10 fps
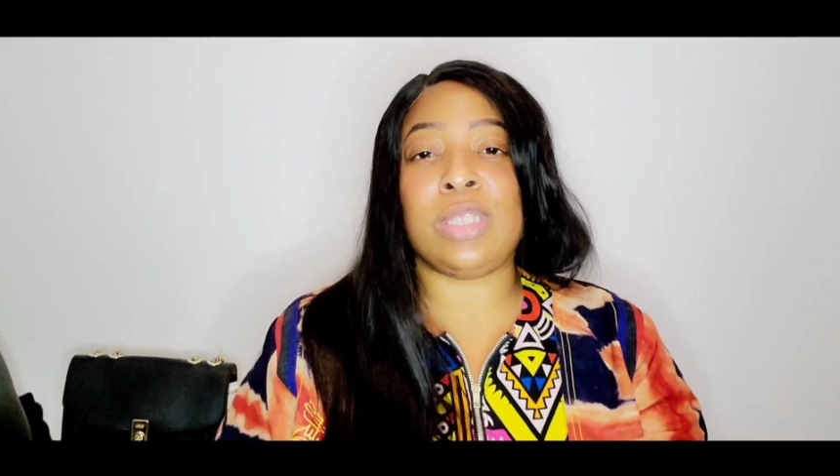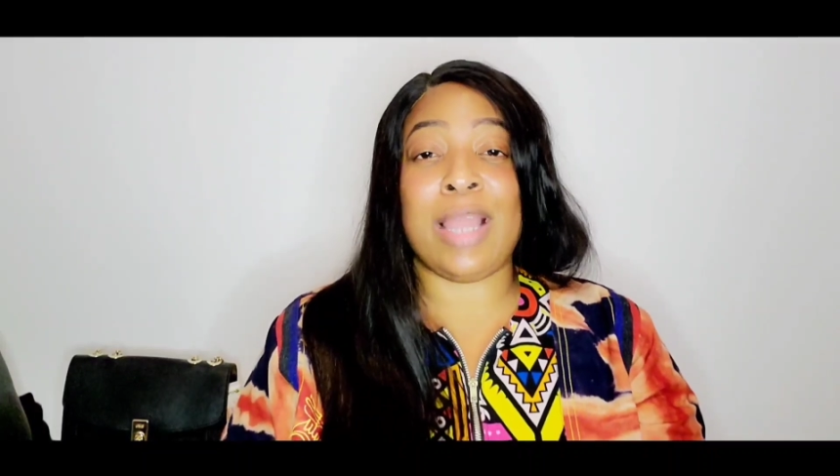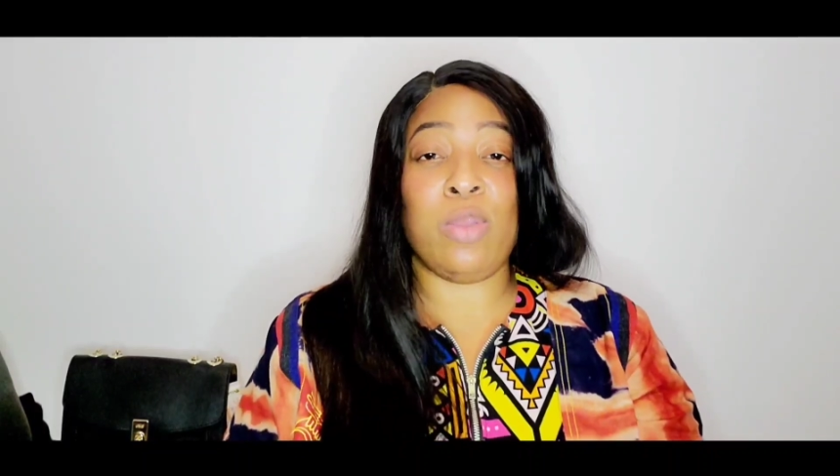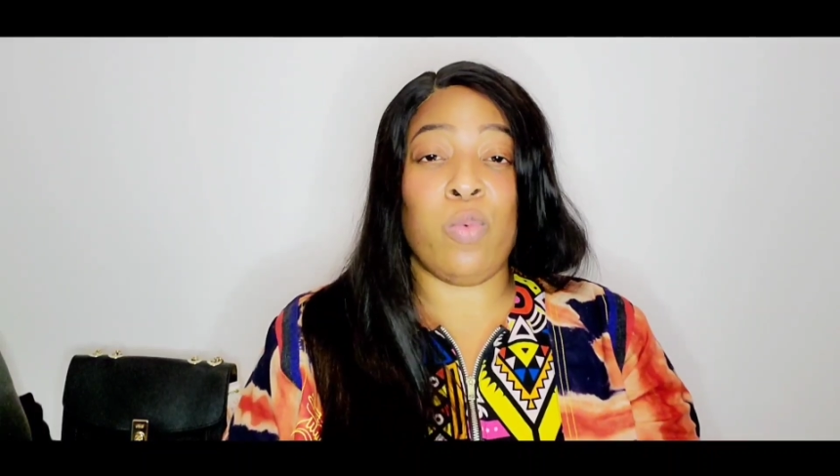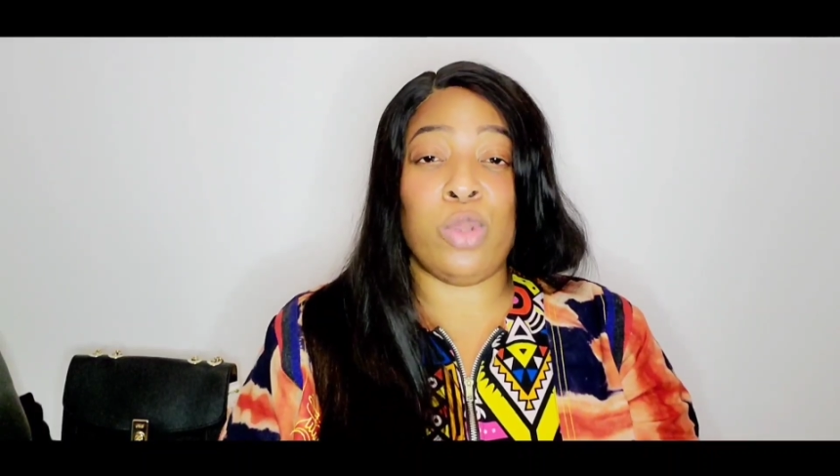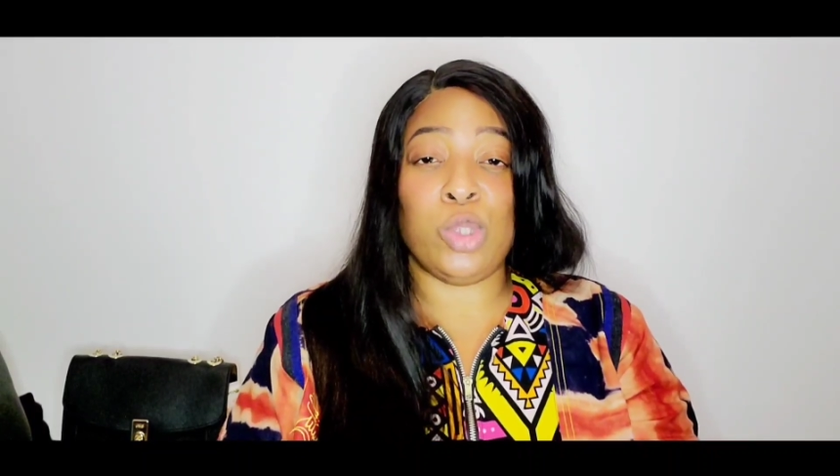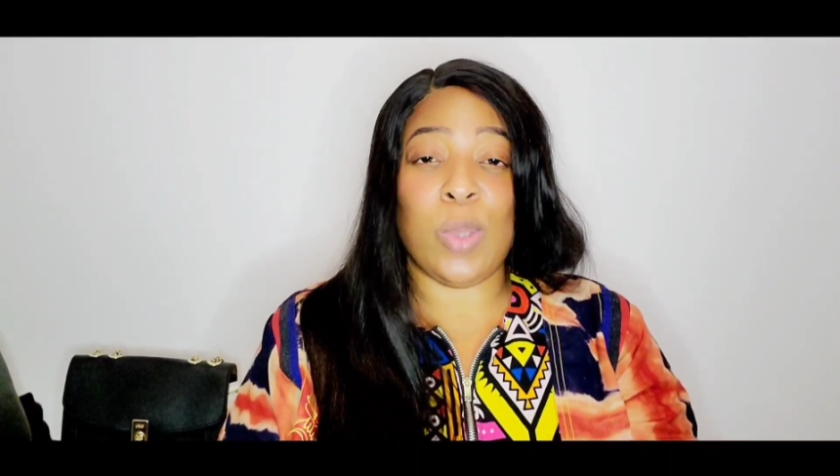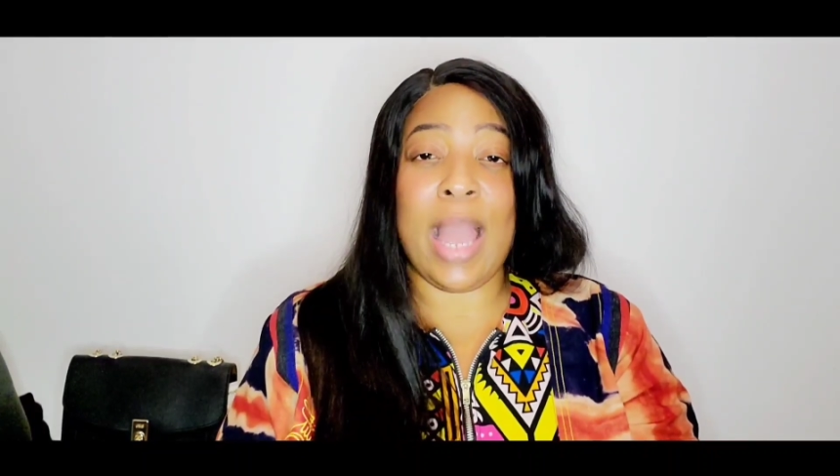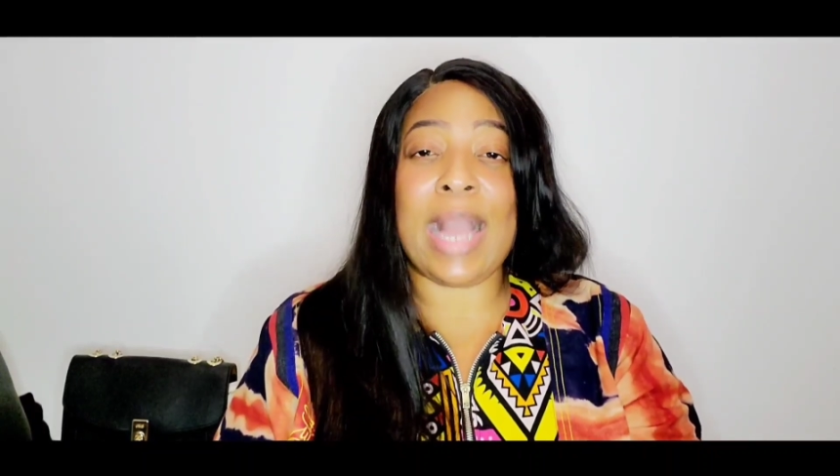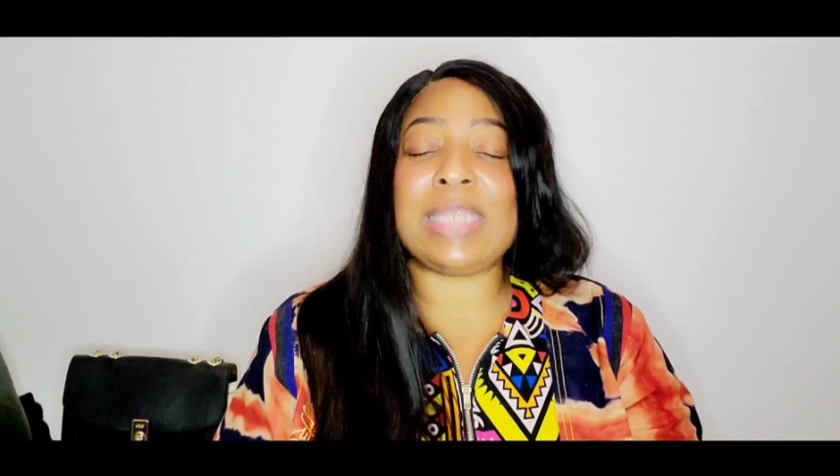that you want
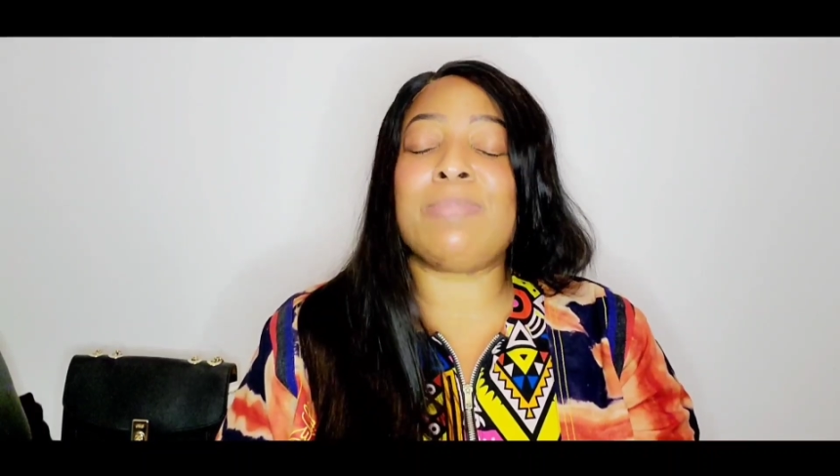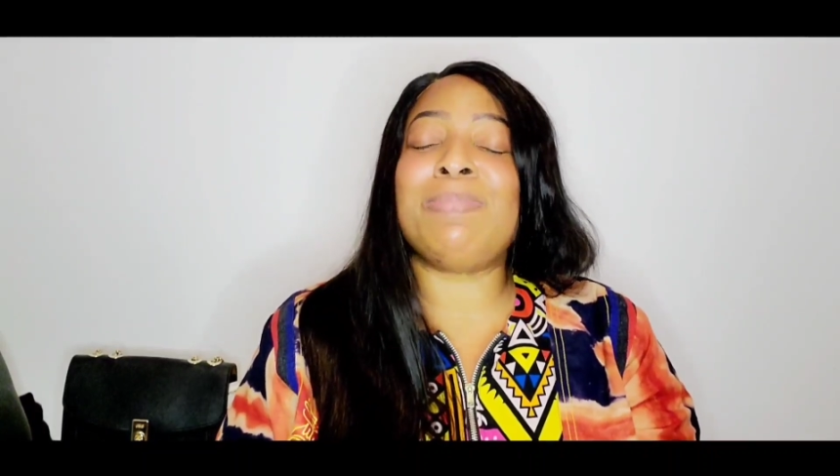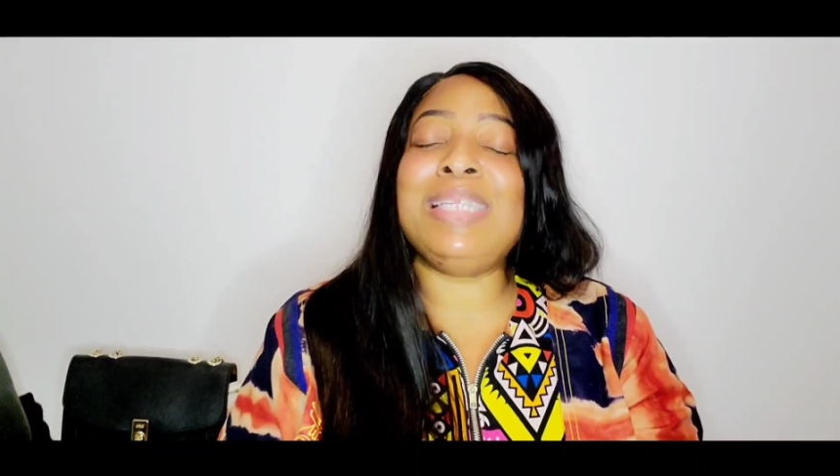to ask,